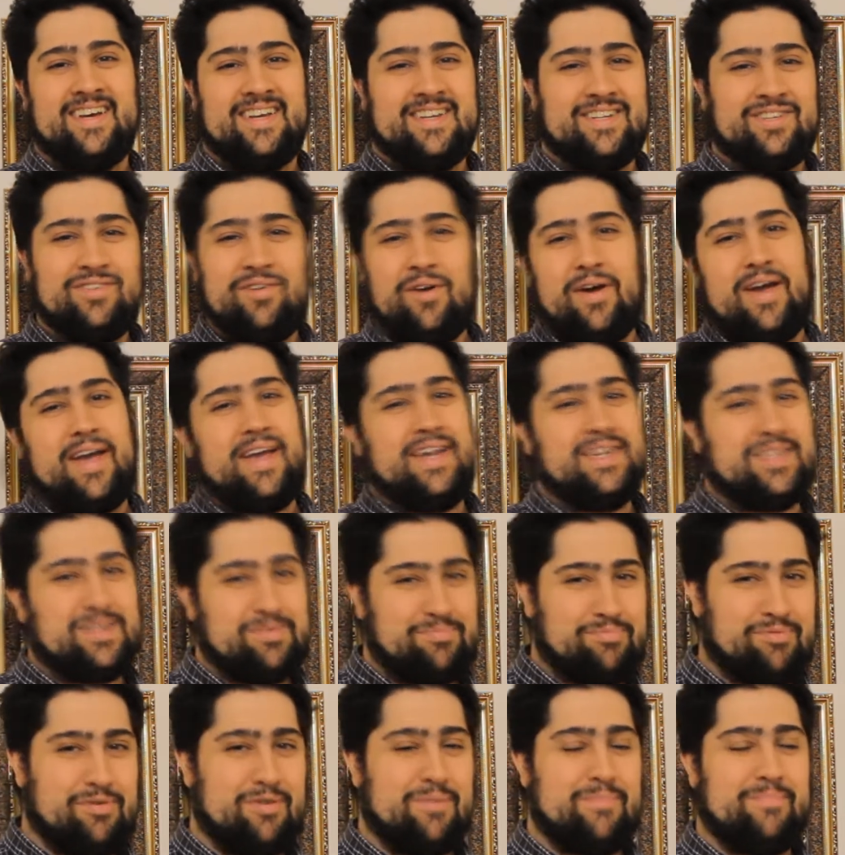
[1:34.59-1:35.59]
It's not age
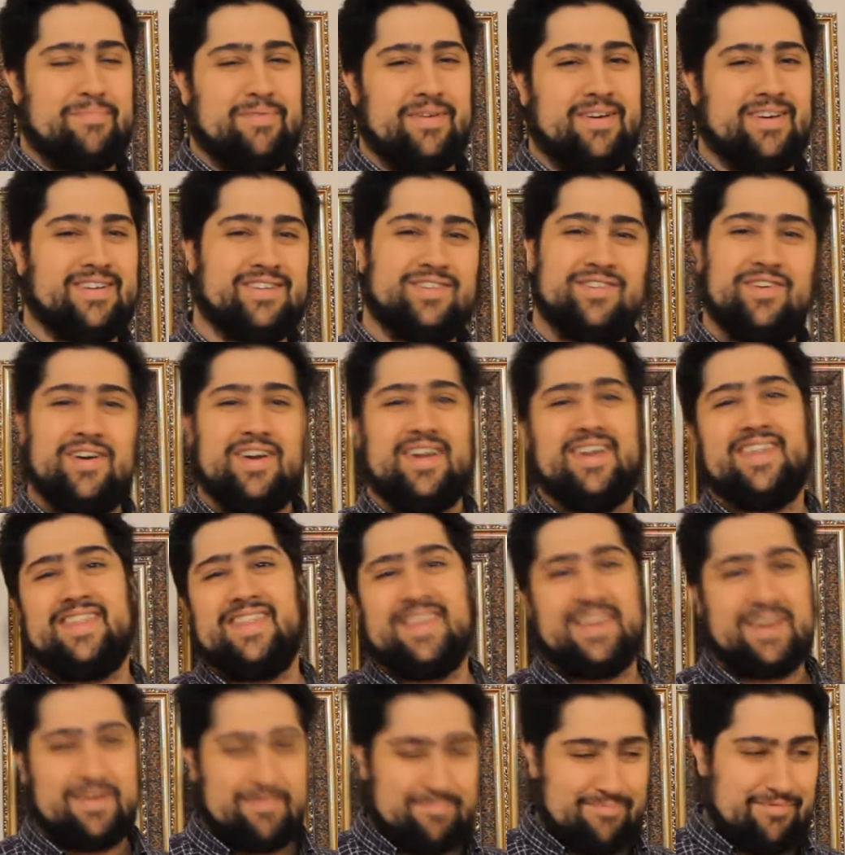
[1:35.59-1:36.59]
appropriate. It's not
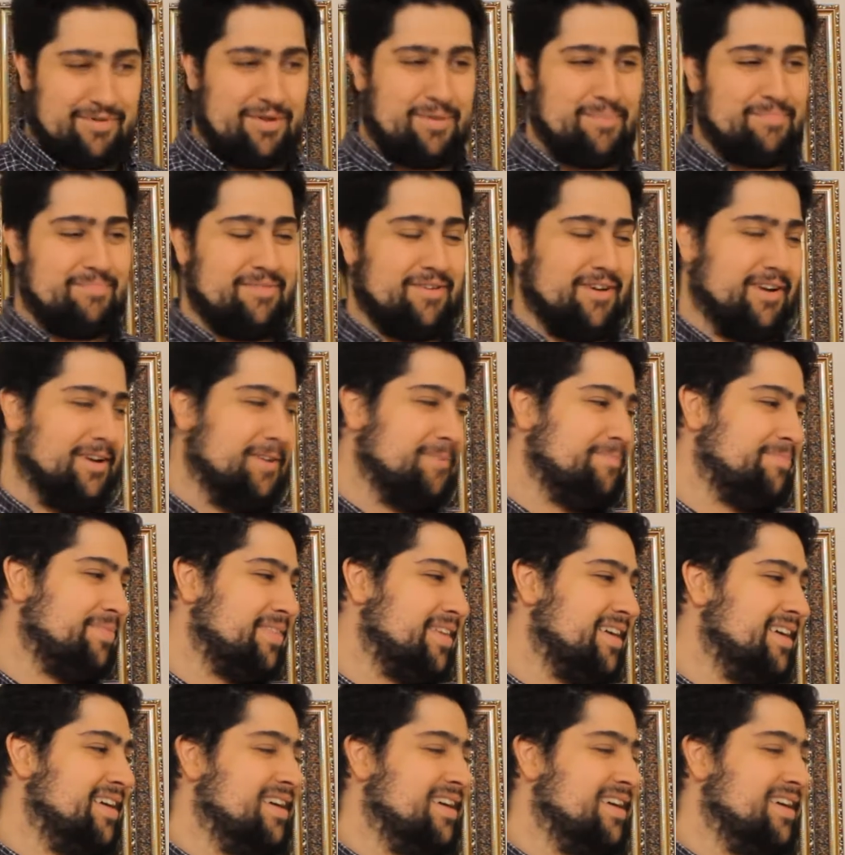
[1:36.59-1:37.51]
anything appropriate.